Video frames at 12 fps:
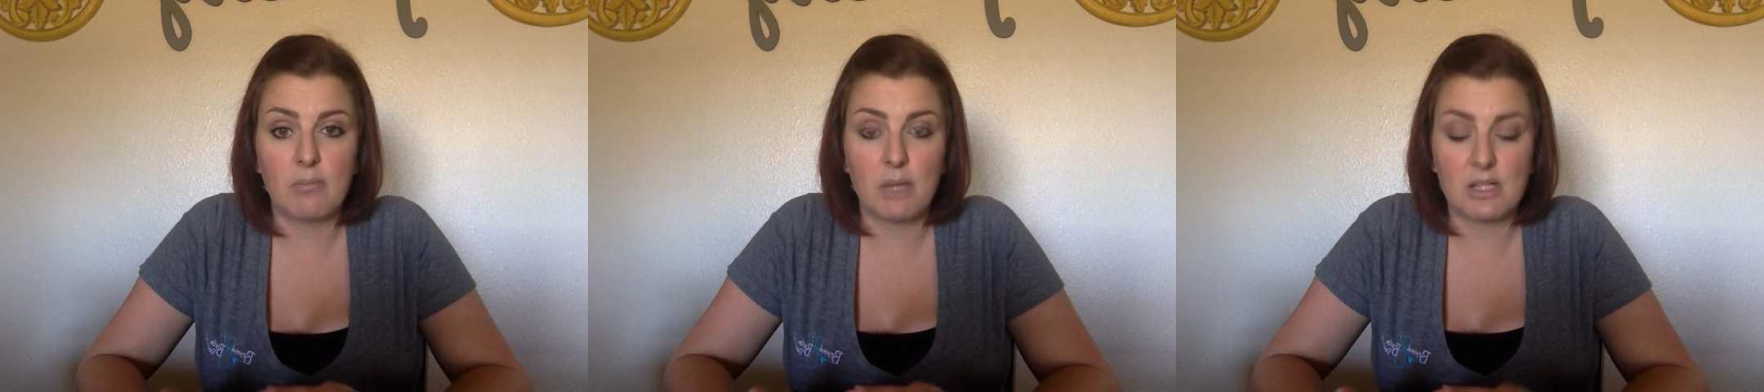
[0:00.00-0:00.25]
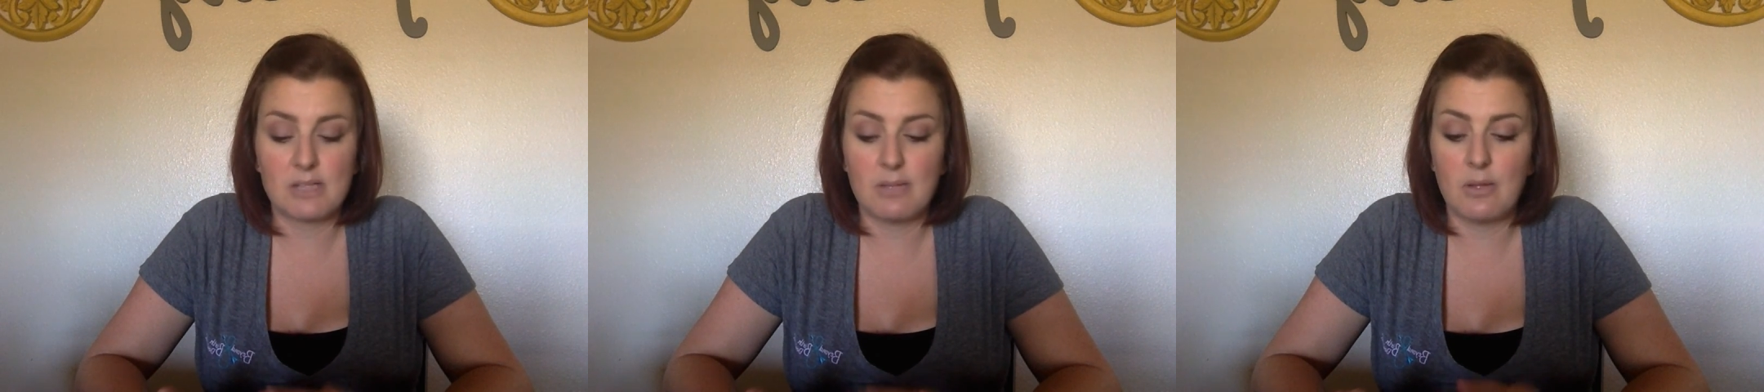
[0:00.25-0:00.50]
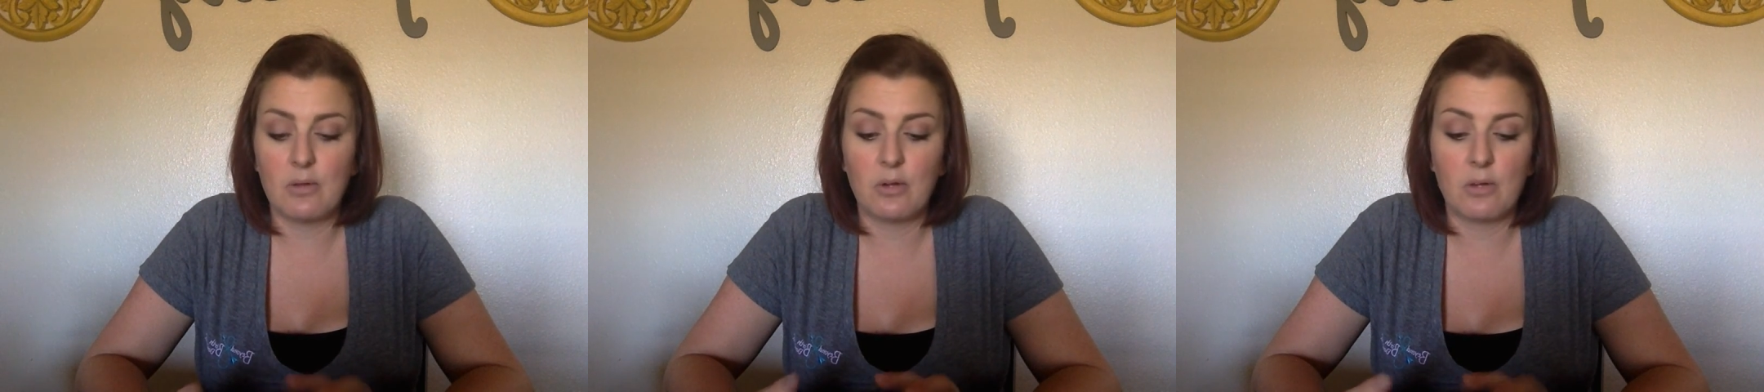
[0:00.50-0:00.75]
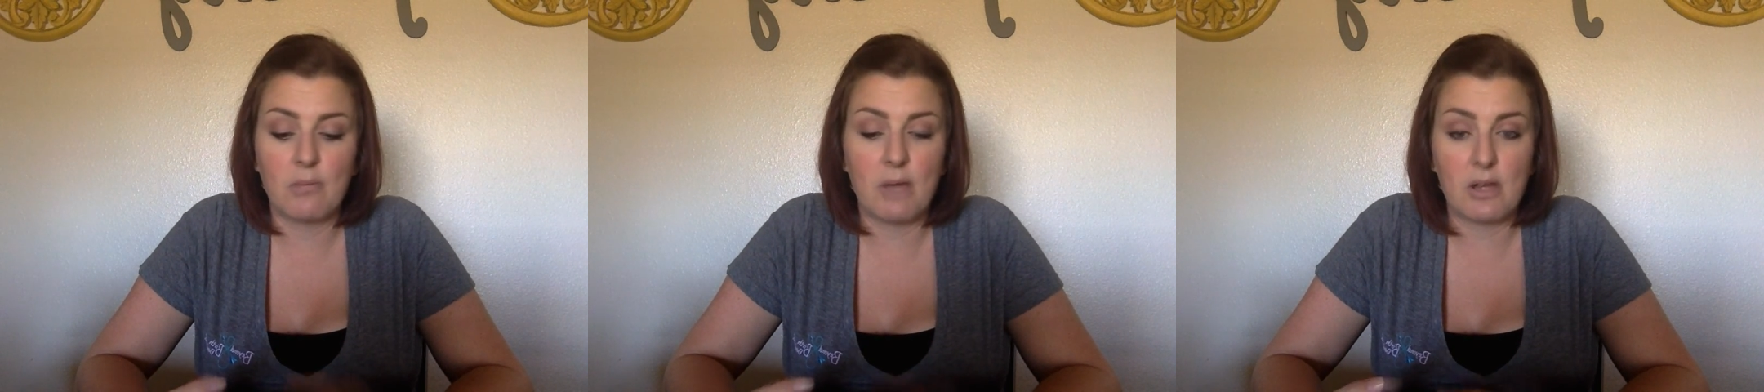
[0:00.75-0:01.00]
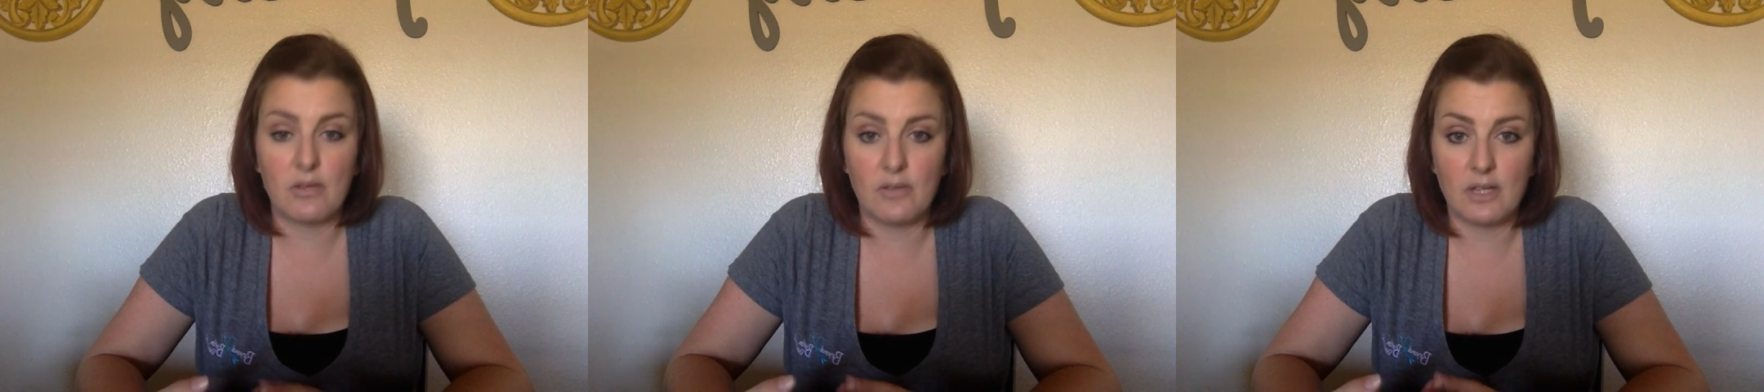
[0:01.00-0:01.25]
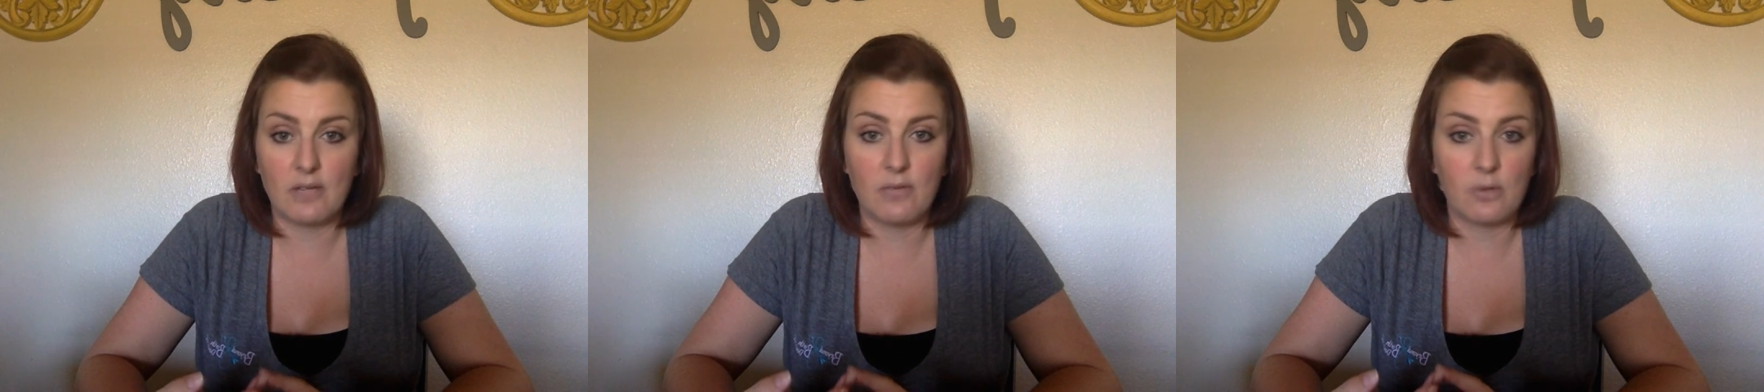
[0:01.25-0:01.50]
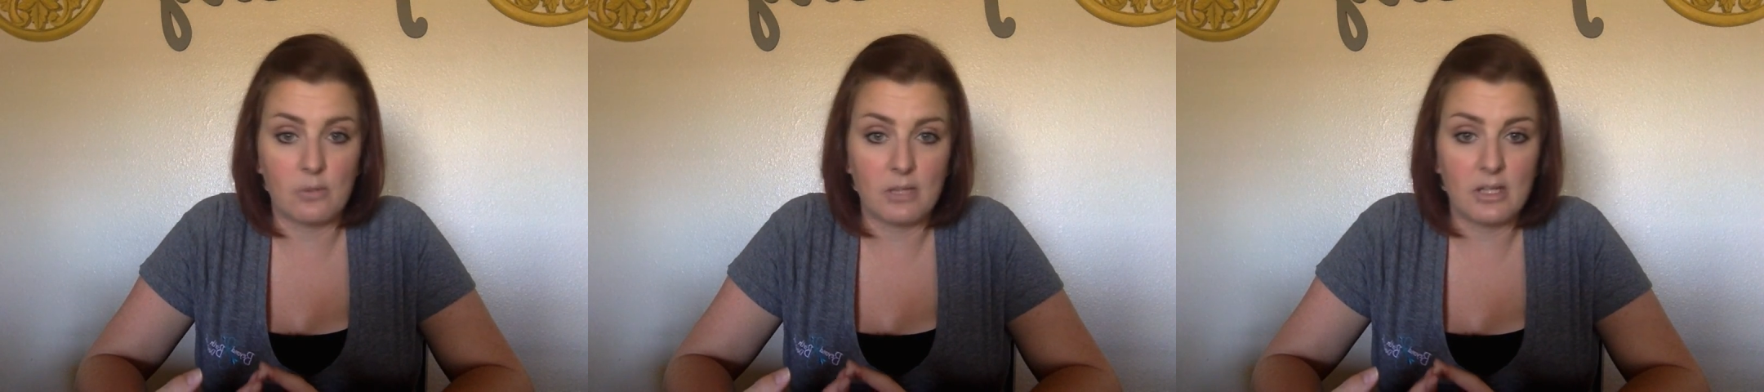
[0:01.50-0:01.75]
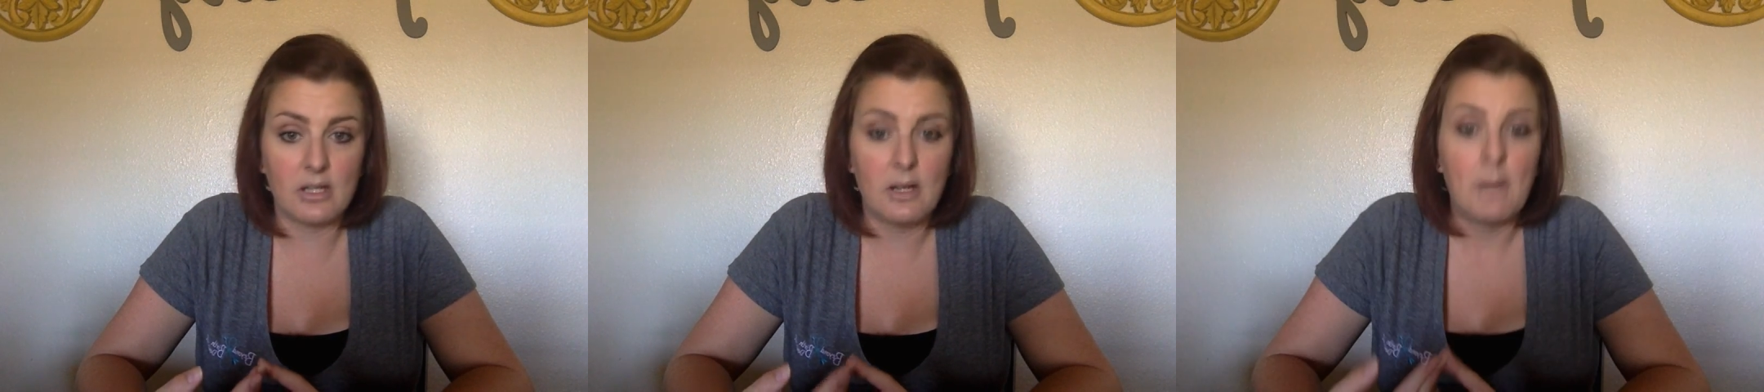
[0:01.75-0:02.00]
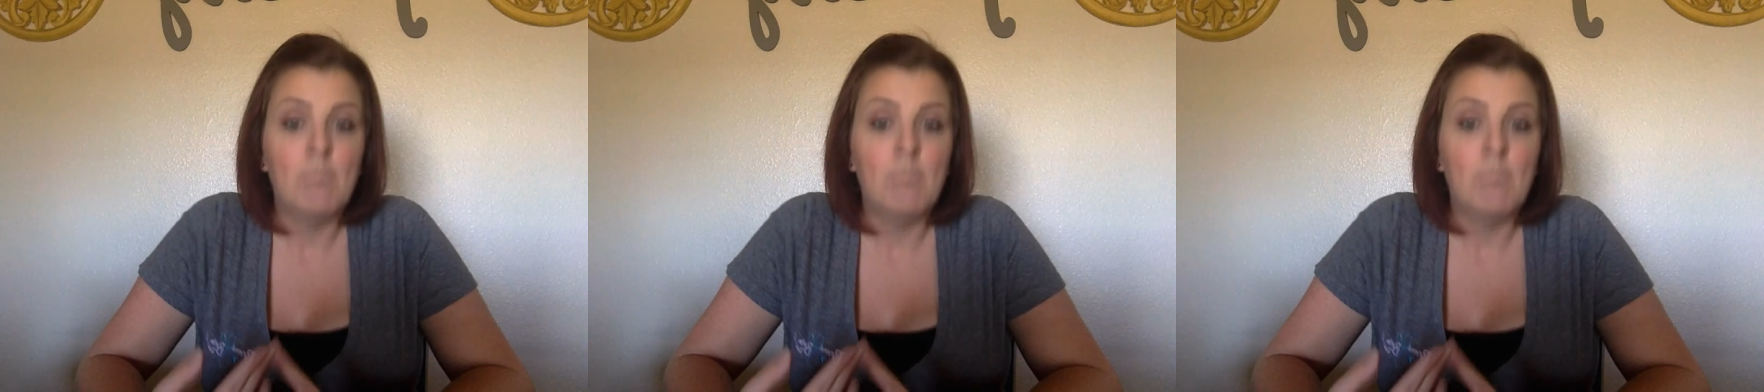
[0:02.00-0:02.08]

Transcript: breast milk or bottle feeding formula.